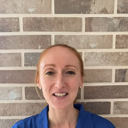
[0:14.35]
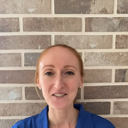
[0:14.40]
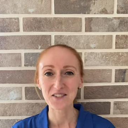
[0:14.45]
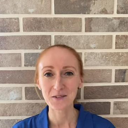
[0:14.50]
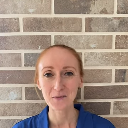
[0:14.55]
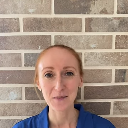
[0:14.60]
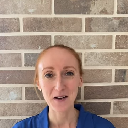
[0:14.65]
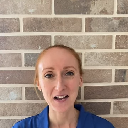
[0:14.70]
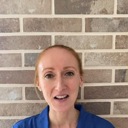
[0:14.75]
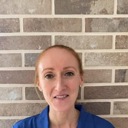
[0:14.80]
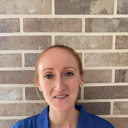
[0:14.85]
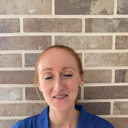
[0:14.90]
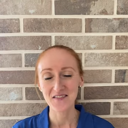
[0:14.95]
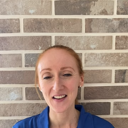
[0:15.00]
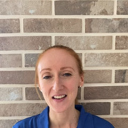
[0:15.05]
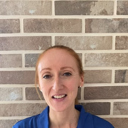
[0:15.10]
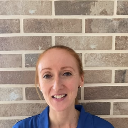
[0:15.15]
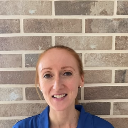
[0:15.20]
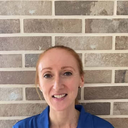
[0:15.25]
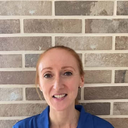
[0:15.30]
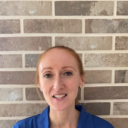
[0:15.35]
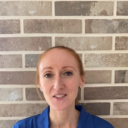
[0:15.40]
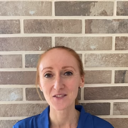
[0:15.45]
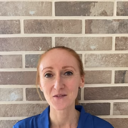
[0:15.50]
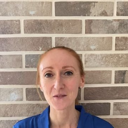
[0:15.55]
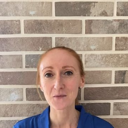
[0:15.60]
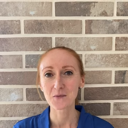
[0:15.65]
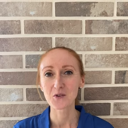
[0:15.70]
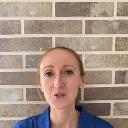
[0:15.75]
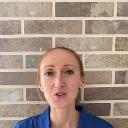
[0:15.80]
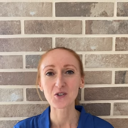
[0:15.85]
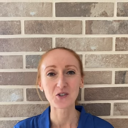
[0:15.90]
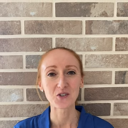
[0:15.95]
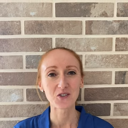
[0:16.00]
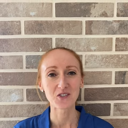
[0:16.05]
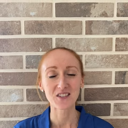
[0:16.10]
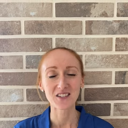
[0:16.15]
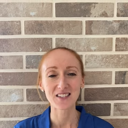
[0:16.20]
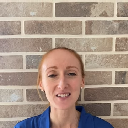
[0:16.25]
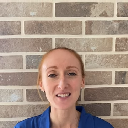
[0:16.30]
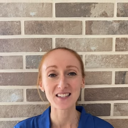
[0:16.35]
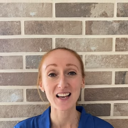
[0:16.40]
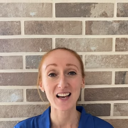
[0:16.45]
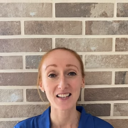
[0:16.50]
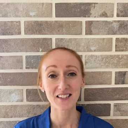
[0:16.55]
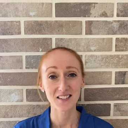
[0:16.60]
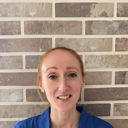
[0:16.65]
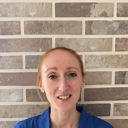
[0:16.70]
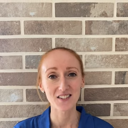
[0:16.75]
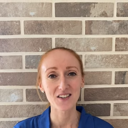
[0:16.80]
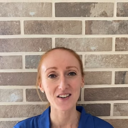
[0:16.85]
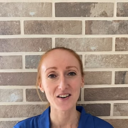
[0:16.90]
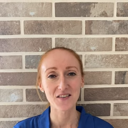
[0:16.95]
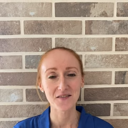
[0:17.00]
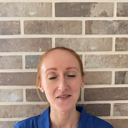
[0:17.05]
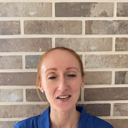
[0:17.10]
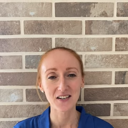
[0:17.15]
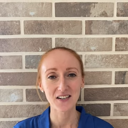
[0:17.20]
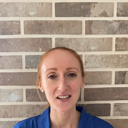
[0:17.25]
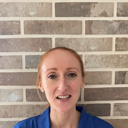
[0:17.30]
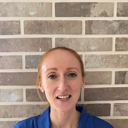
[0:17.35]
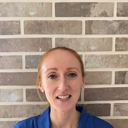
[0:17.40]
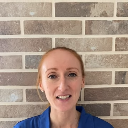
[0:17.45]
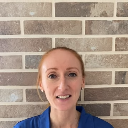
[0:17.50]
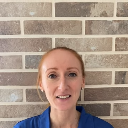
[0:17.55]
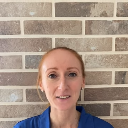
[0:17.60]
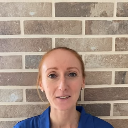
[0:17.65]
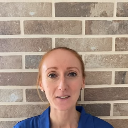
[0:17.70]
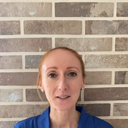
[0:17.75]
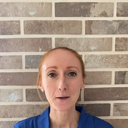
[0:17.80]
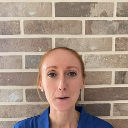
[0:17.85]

of smiling faces from students and staff alike.